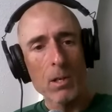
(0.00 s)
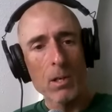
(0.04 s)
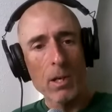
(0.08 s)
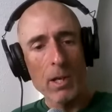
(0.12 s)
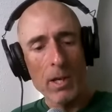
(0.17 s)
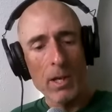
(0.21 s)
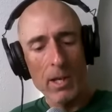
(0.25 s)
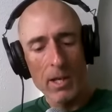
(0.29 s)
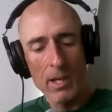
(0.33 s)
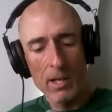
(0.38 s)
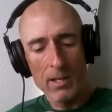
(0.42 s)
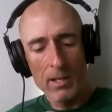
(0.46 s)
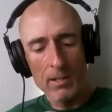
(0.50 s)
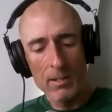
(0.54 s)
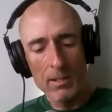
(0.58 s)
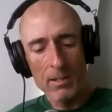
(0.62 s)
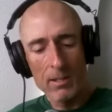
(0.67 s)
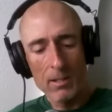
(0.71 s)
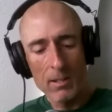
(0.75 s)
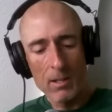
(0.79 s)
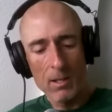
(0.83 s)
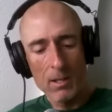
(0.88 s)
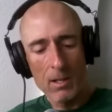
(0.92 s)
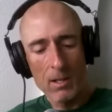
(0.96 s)
and
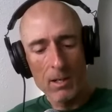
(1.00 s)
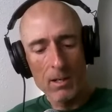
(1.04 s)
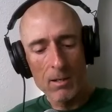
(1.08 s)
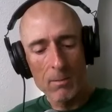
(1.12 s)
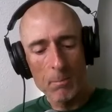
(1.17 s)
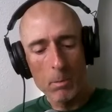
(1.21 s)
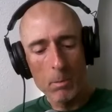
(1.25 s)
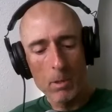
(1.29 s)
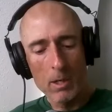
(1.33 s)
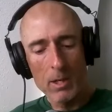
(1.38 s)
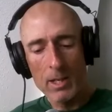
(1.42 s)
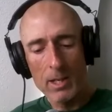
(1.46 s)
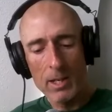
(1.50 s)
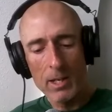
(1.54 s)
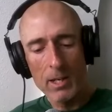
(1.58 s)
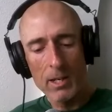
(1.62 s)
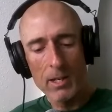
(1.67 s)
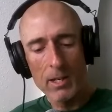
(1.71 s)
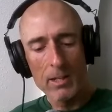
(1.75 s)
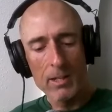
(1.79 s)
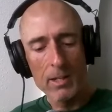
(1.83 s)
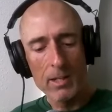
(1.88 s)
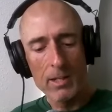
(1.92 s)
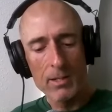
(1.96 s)
uh, but
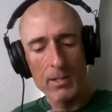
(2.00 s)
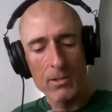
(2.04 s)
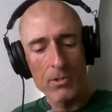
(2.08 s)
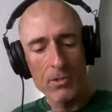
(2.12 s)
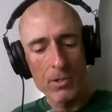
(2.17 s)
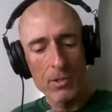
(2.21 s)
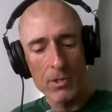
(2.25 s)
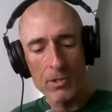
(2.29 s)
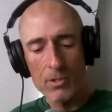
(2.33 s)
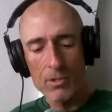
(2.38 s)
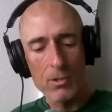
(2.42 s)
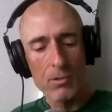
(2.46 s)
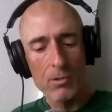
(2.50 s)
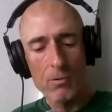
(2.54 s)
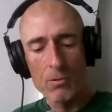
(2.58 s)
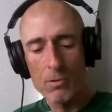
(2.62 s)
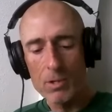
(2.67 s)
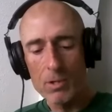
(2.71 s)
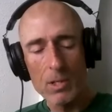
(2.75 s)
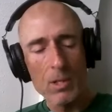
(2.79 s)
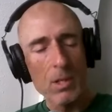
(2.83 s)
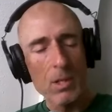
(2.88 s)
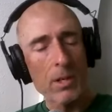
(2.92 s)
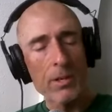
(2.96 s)
again, it's just just
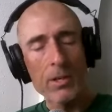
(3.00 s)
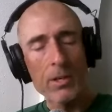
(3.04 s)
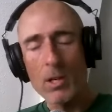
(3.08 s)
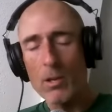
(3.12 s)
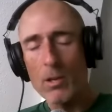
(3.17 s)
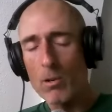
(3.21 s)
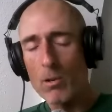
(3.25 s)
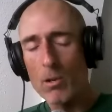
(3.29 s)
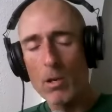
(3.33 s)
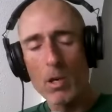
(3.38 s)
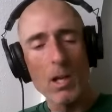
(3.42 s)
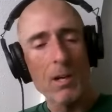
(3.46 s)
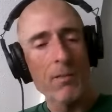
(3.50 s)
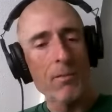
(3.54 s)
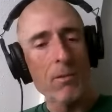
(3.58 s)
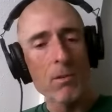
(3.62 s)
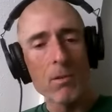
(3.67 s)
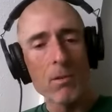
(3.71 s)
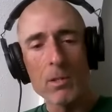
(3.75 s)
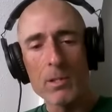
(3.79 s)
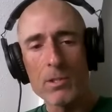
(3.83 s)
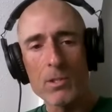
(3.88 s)
another level.